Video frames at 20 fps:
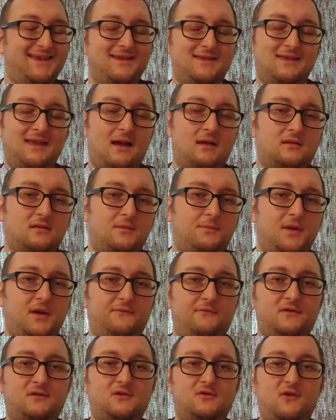that's a bit
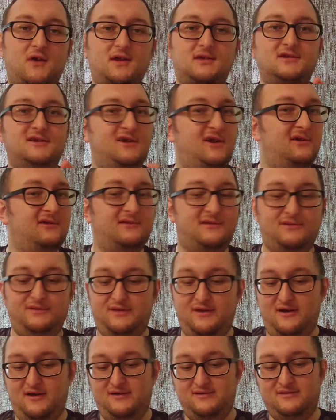of a strange con to
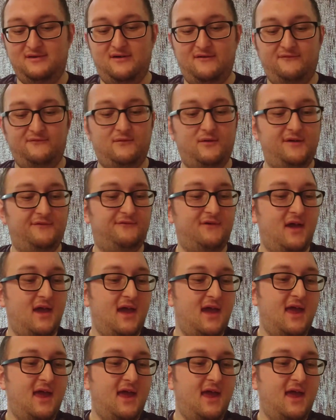start off with.